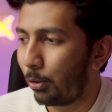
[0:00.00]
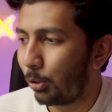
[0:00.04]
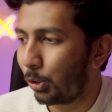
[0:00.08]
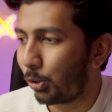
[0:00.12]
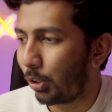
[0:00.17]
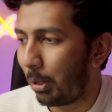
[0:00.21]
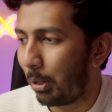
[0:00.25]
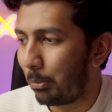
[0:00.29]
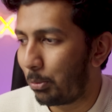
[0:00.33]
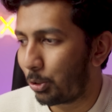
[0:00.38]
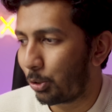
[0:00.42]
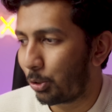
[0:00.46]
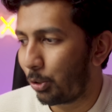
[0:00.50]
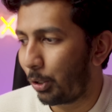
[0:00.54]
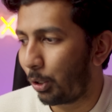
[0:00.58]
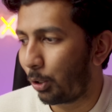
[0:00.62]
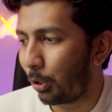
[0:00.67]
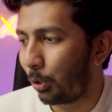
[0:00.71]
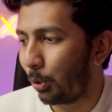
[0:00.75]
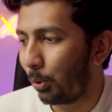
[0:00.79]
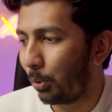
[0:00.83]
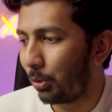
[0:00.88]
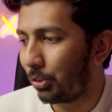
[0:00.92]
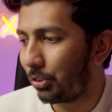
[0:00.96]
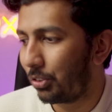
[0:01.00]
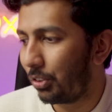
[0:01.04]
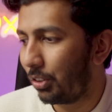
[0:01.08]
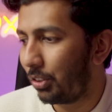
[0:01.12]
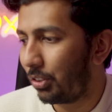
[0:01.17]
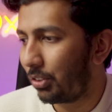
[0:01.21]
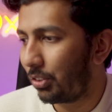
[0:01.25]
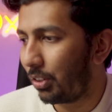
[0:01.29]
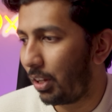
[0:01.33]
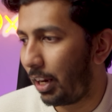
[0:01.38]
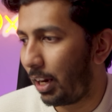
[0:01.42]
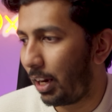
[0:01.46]
so I'm just gonna close
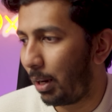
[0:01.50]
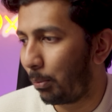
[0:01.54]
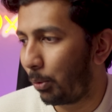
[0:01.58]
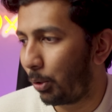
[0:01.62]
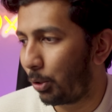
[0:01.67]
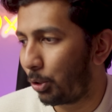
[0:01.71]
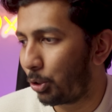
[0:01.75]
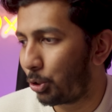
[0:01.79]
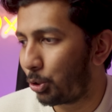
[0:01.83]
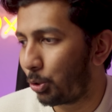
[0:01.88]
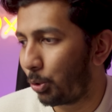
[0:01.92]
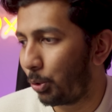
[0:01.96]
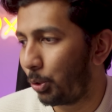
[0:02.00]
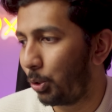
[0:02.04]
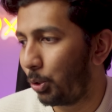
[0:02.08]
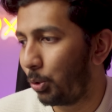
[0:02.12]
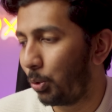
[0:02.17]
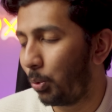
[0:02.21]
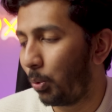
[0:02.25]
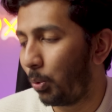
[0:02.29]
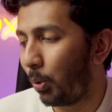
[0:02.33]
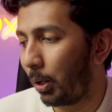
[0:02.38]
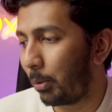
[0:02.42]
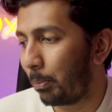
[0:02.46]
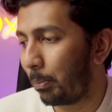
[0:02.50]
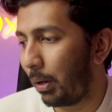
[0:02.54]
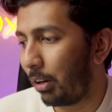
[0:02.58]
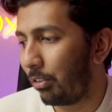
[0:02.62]
this and I'm gonna show you what